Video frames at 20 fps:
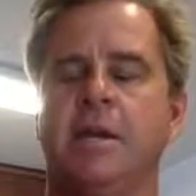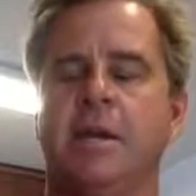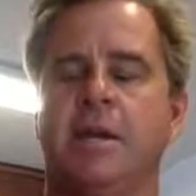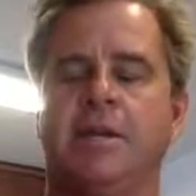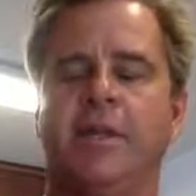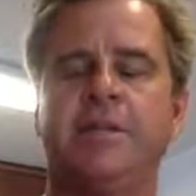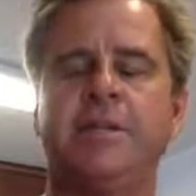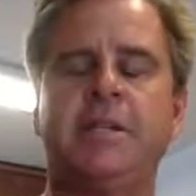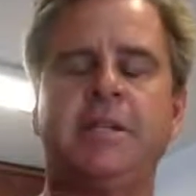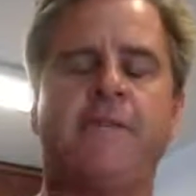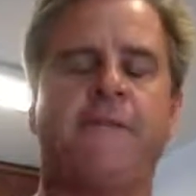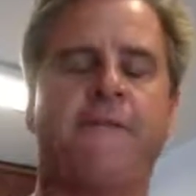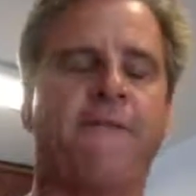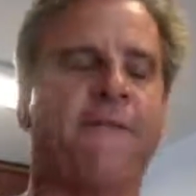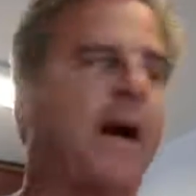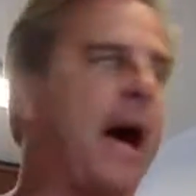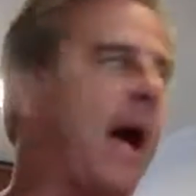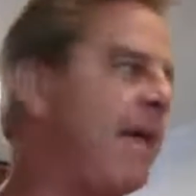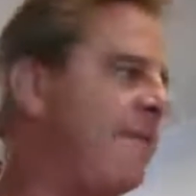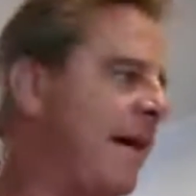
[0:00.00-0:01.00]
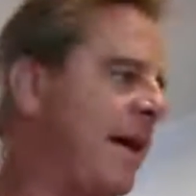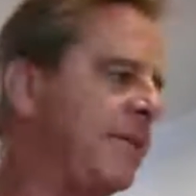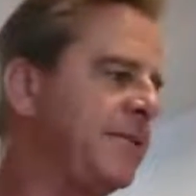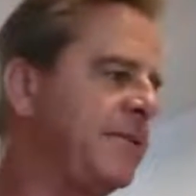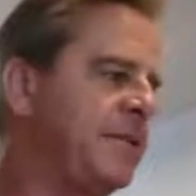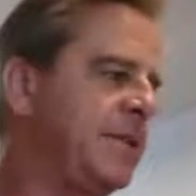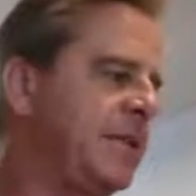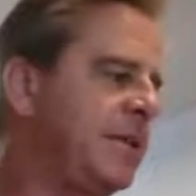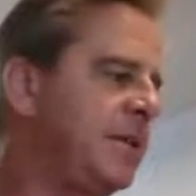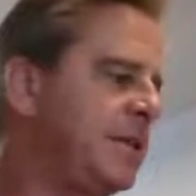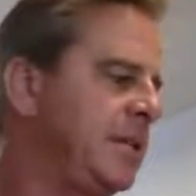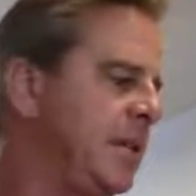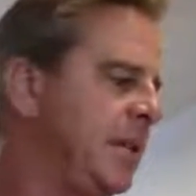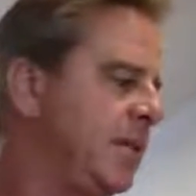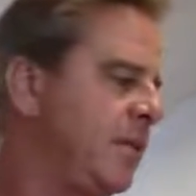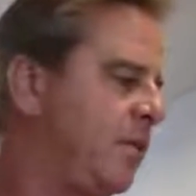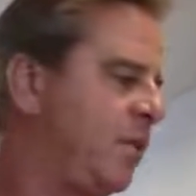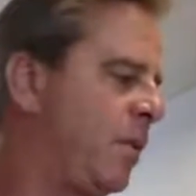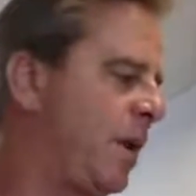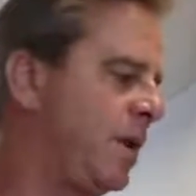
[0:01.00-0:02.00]
This is 5 ounces,
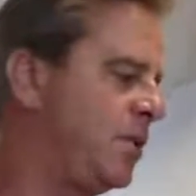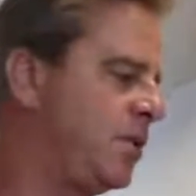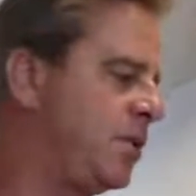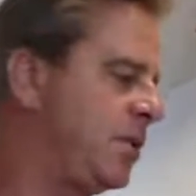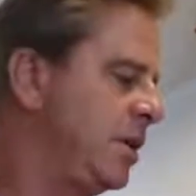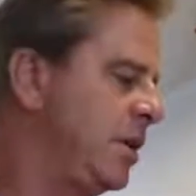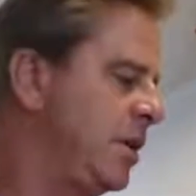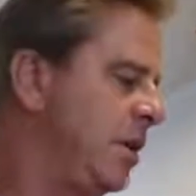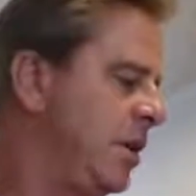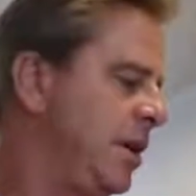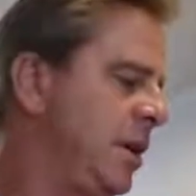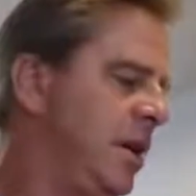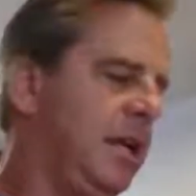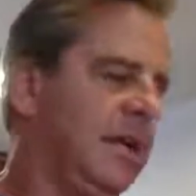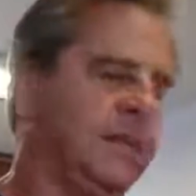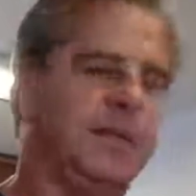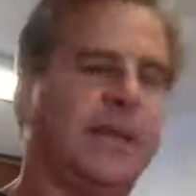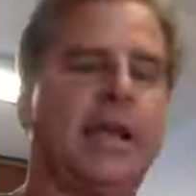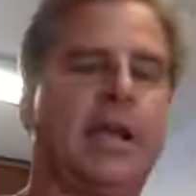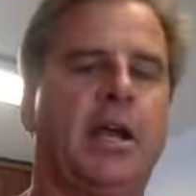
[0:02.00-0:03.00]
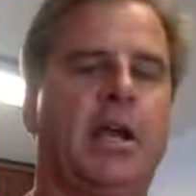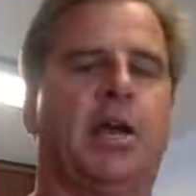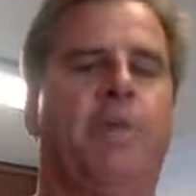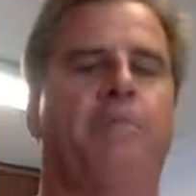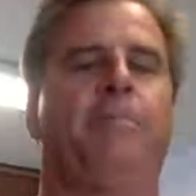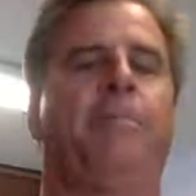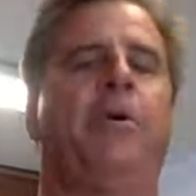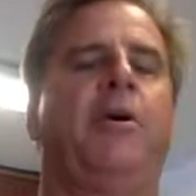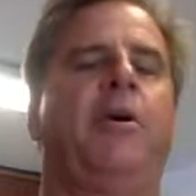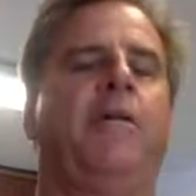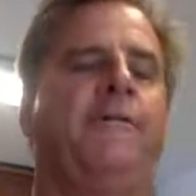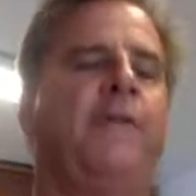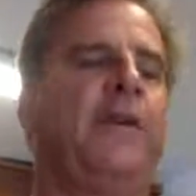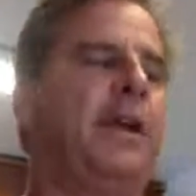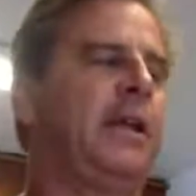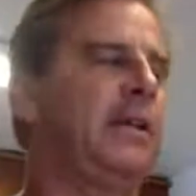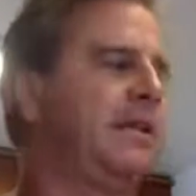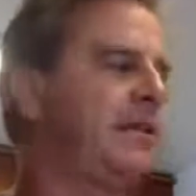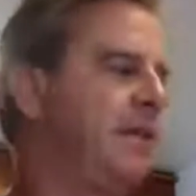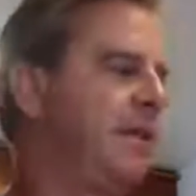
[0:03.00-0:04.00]
which is like a
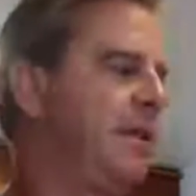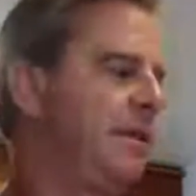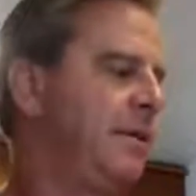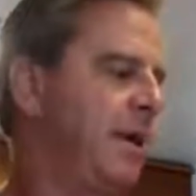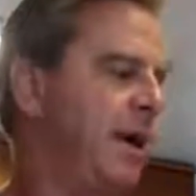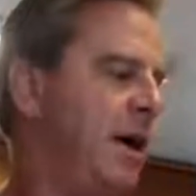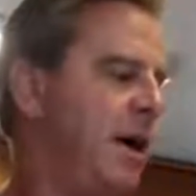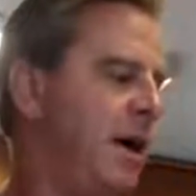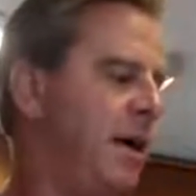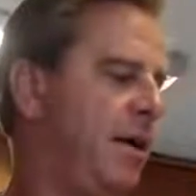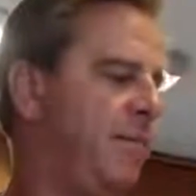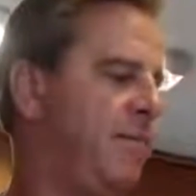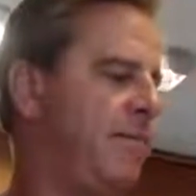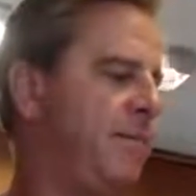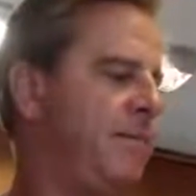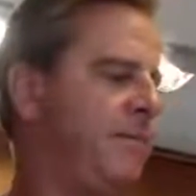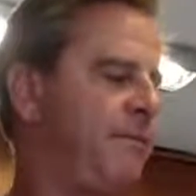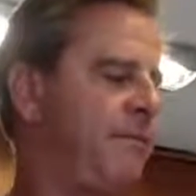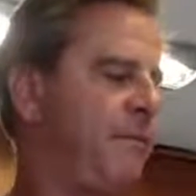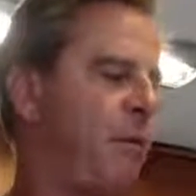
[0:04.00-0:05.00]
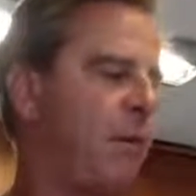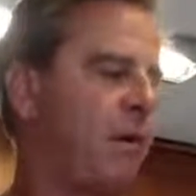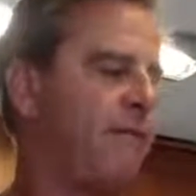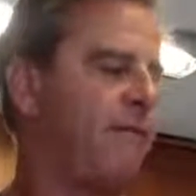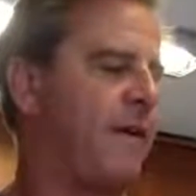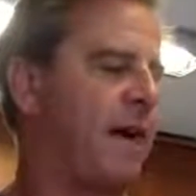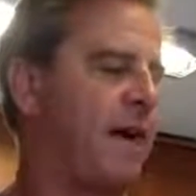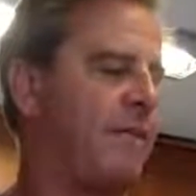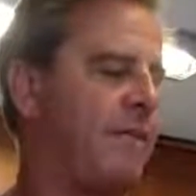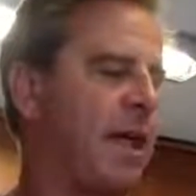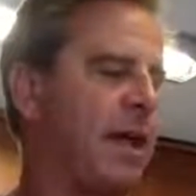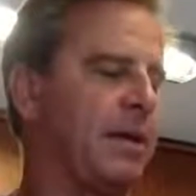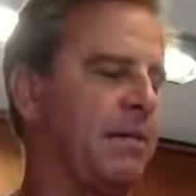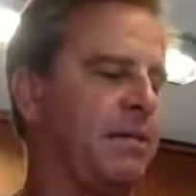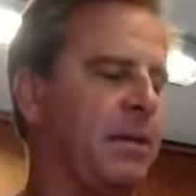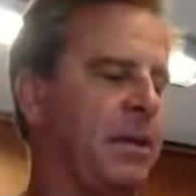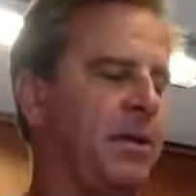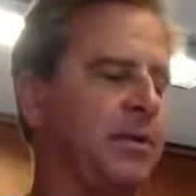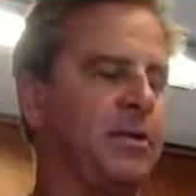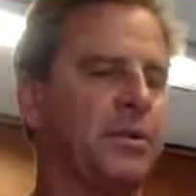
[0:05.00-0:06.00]
perfect 4 or 5 block
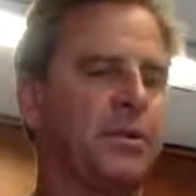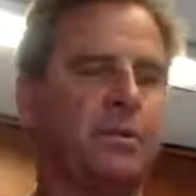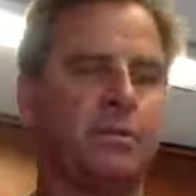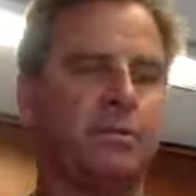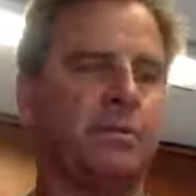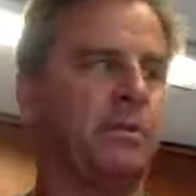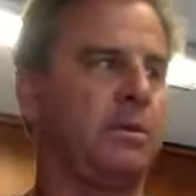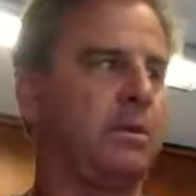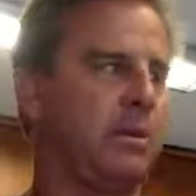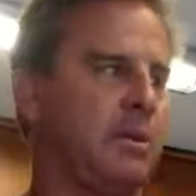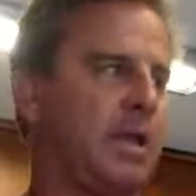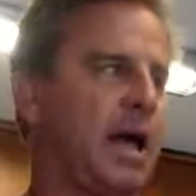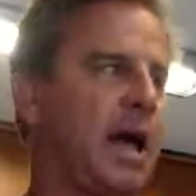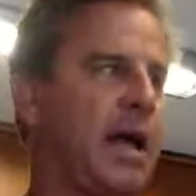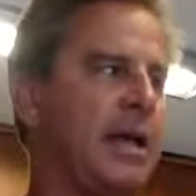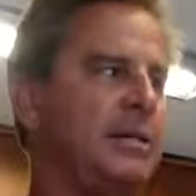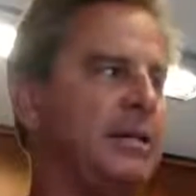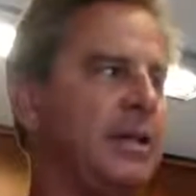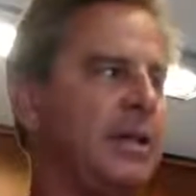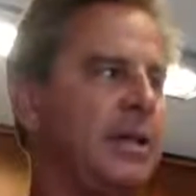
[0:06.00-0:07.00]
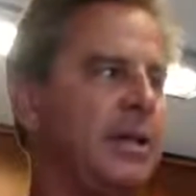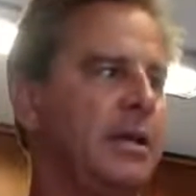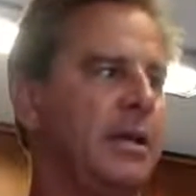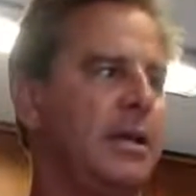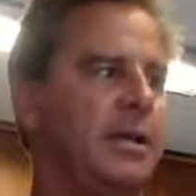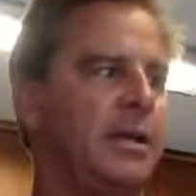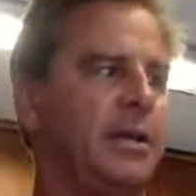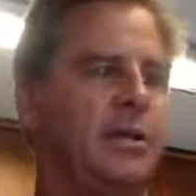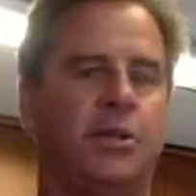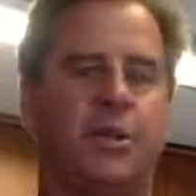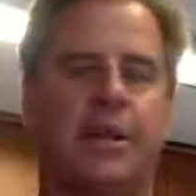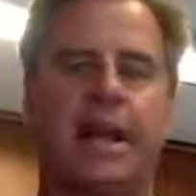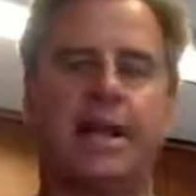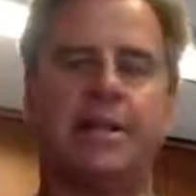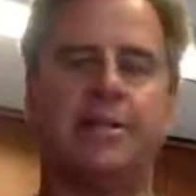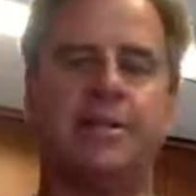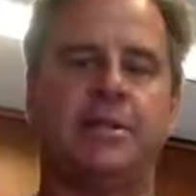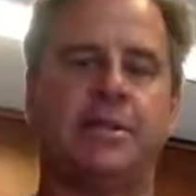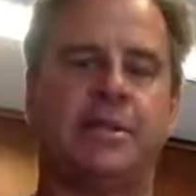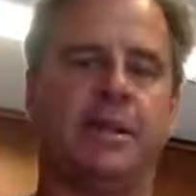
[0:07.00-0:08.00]
meal size. Yeah. So
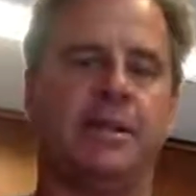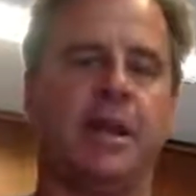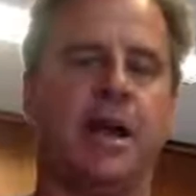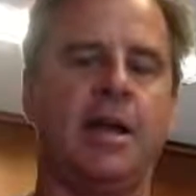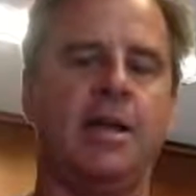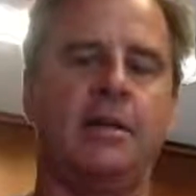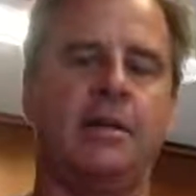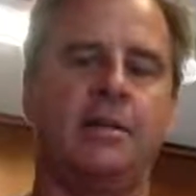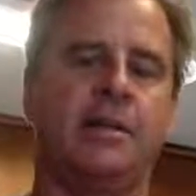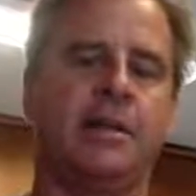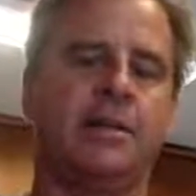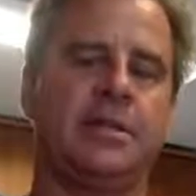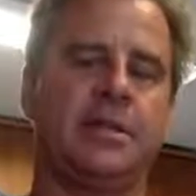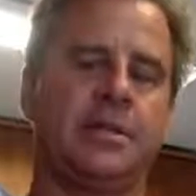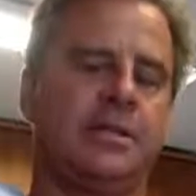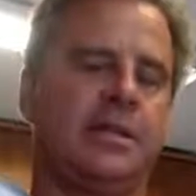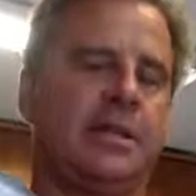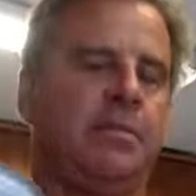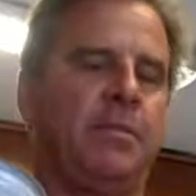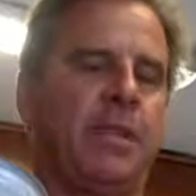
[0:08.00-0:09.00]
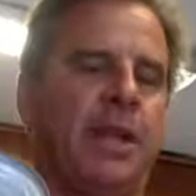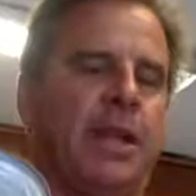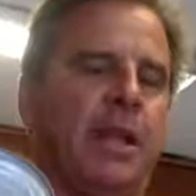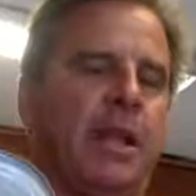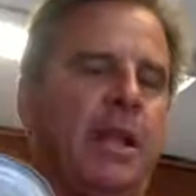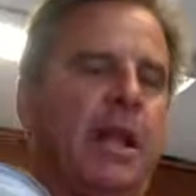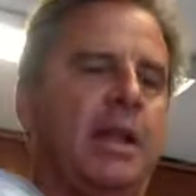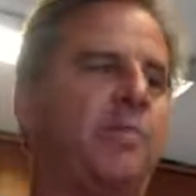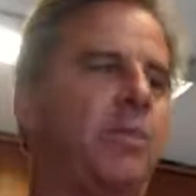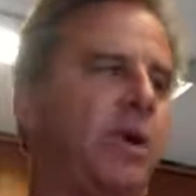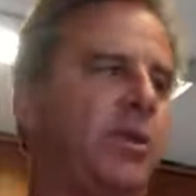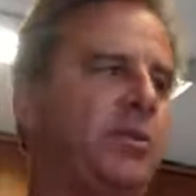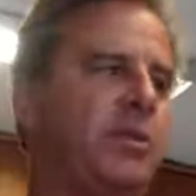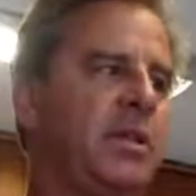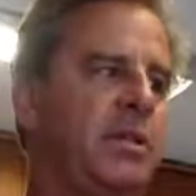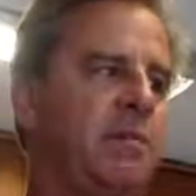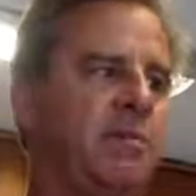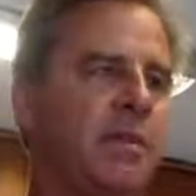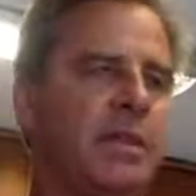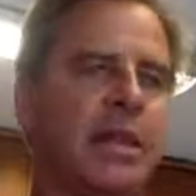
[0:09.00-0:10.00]
doesn't seem like a lot of
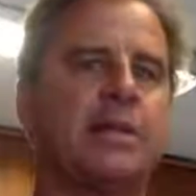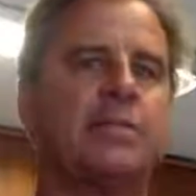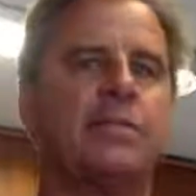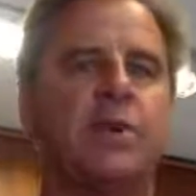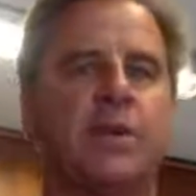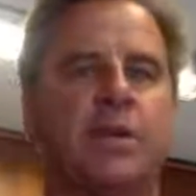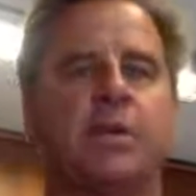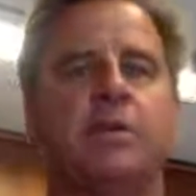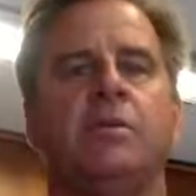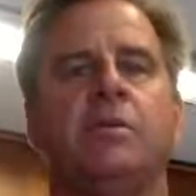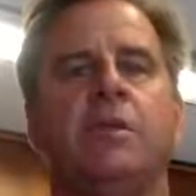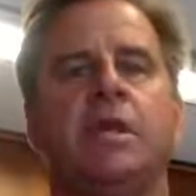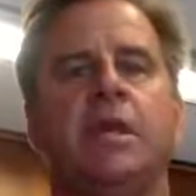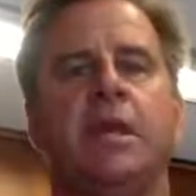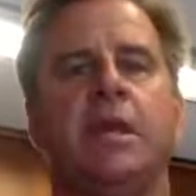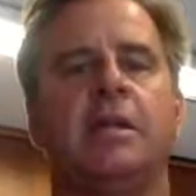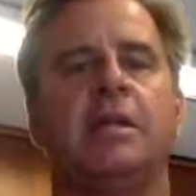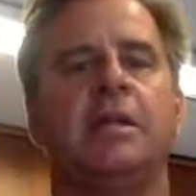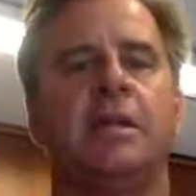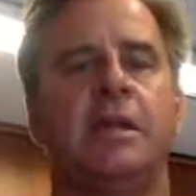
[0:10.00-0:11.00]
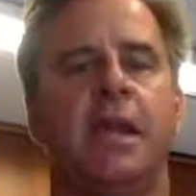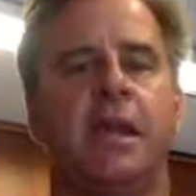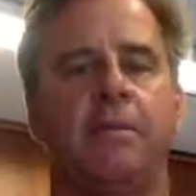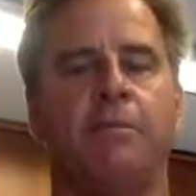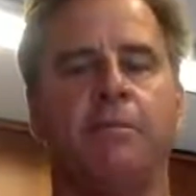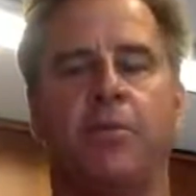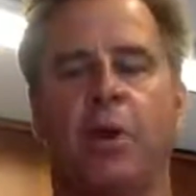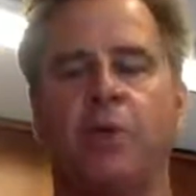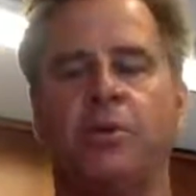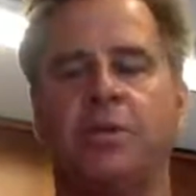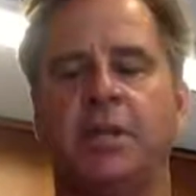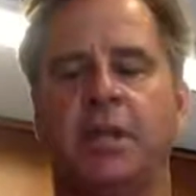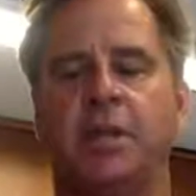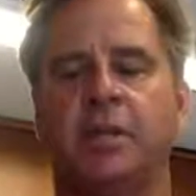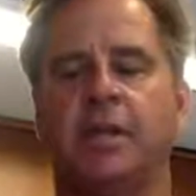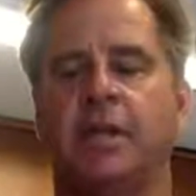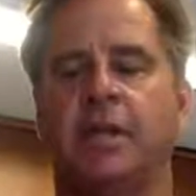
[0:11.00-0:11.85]
protein, but that's what you need in protein.